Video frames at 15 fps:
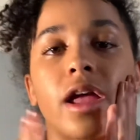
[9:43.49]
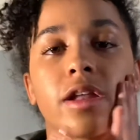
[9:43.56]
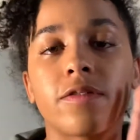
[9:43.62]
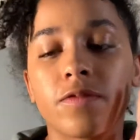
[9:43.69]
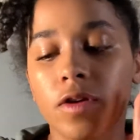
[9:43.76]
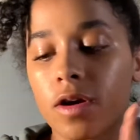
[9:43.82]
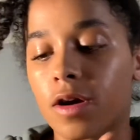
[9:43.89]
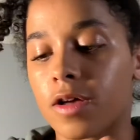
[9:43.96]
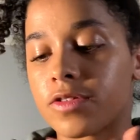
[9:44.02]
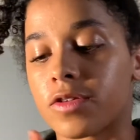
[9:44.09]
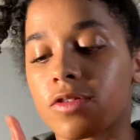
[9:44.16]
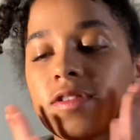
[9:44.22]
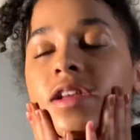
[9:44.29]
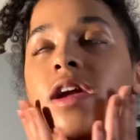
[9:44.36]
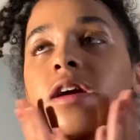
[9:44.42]
If you're also
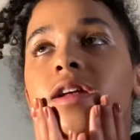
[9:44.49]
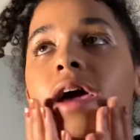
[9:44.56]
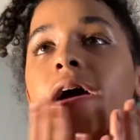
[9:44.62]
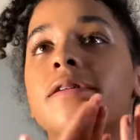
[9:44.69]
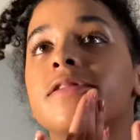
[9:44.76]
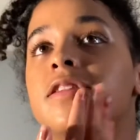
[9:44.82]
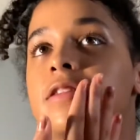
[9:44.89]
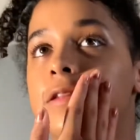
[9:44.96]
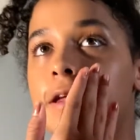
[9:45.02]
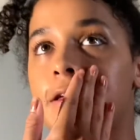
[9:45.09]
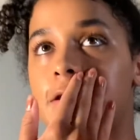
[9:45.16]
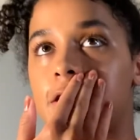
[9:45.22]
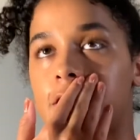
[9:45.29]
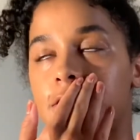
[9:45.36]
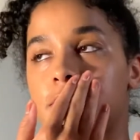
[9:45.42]
scared, I would say
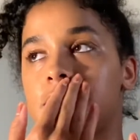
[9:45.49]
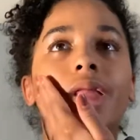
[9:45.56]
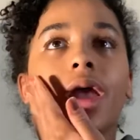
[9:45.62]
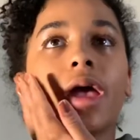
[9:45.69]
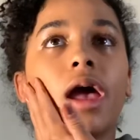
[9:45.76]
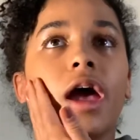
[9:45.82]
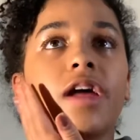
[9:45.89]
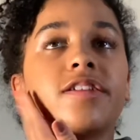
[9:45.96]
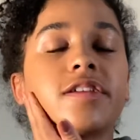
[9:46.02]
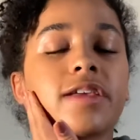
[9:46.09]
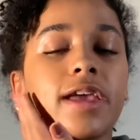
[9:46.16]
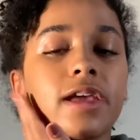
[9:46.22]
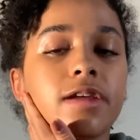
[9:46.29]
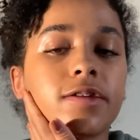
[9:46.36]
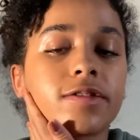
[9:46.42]
just
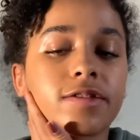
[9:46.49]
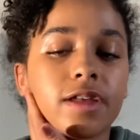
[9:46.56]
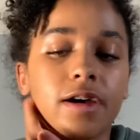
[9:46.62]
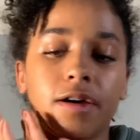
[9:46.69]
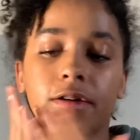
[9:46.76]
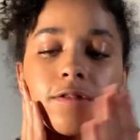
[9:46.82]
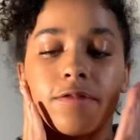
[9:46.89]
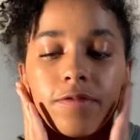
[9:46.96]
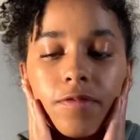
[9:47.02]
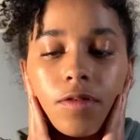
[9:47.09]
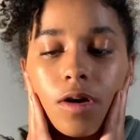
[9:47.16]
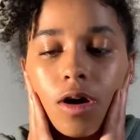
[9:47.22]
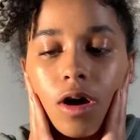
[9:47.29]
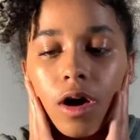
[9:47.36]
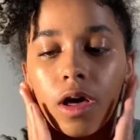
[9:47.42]
educate yourself
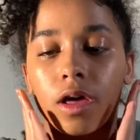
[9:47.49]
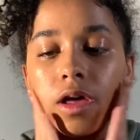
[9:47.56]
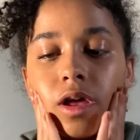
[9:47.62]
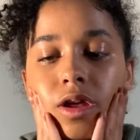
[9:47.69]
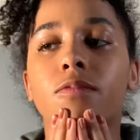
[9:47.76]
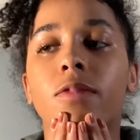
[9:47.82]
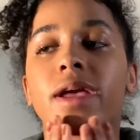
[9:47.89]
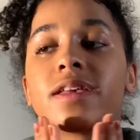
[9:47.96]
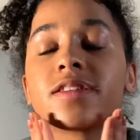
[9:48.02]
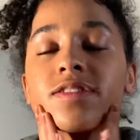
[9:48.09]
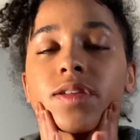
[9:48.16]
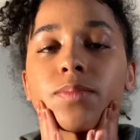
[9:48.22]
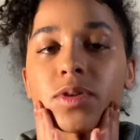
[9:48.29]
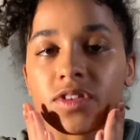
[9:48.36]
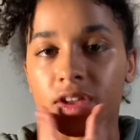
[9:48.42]
on ways to
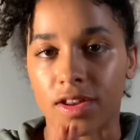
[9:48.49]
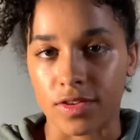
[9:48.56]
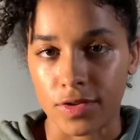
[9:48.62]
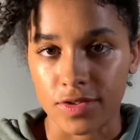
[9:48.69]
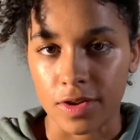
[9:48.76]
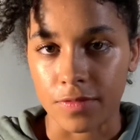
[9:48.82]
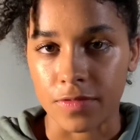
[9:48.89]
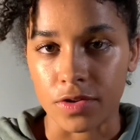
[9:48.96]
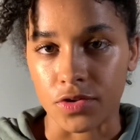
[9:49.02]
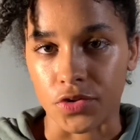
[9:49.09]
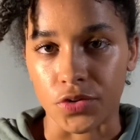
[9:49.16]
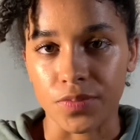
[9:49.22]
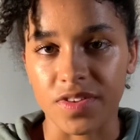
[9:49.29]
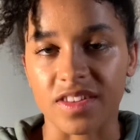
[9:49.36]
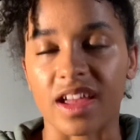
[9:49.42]
protect yourself in a
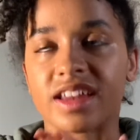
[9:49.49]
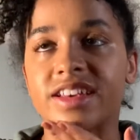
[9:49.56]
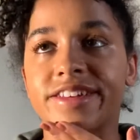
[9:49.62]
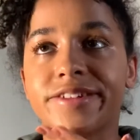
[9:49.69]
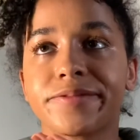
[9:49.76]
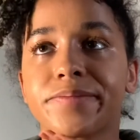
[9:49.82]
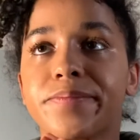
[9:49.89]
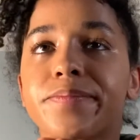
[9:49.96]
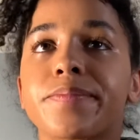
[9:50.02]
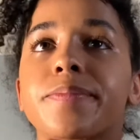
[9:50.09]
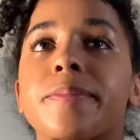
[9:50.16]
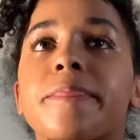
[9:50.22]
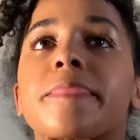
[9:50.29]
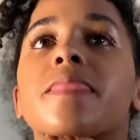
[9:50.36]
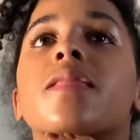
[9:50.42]
group setting,
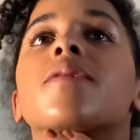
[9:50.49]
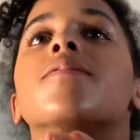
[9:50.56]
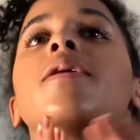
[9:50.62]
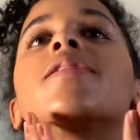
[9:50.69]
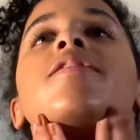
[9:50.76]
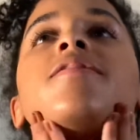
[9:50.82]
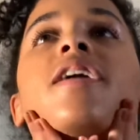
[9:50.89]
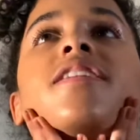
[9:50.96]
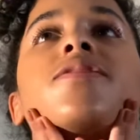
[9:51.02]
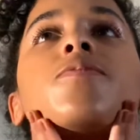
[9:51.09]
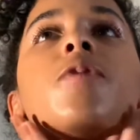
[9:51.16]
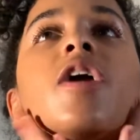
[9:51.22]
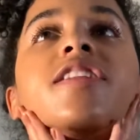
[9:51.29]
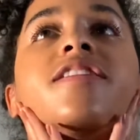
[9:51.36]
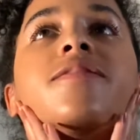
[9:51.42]
whether that's
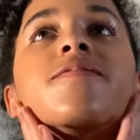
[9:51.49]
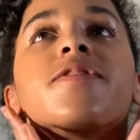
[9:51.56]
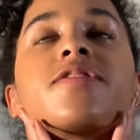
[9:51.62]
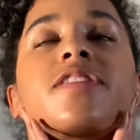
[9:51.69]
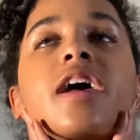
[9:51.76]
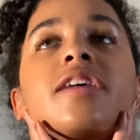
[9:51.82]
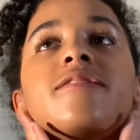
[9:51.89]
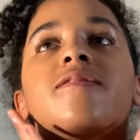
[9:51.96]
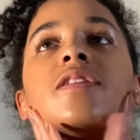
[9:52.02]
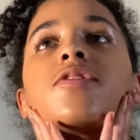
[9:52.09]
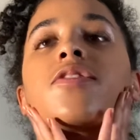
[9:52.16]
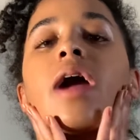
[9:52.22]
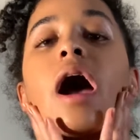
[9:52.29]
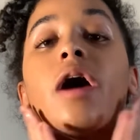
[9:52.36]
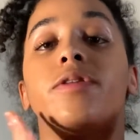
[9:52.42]
watching for signs of the
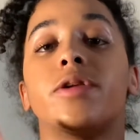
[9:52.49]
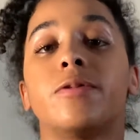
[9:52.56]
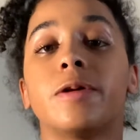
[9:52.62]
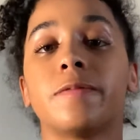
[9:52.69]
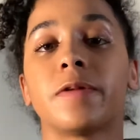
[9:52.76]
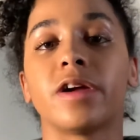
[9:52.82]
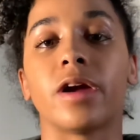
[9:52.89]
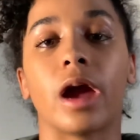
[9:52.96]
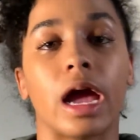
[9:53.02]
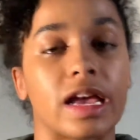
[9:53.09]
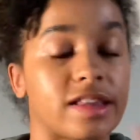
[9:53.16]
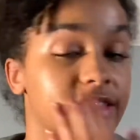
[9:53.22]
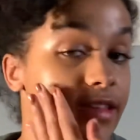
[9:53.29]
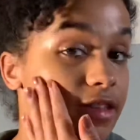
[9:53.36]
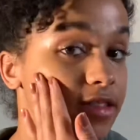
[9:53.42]
crowd, knowing where your
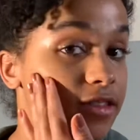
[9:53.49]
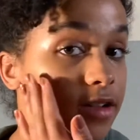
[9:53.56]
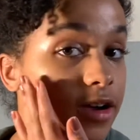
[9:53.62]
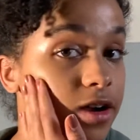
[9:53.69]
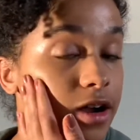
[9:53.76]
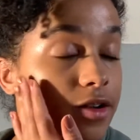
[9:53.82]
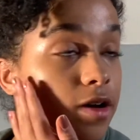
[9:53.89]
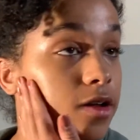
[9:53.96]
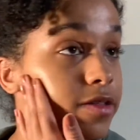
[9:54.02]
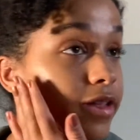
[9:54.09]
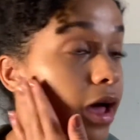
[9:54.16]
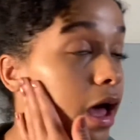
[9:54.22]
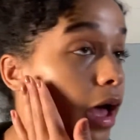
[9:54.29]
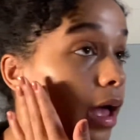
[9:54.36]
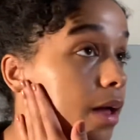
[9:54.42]
exits are at all
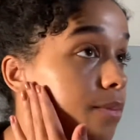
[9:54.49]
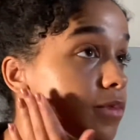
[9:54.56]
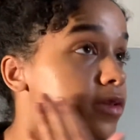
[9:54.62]
times.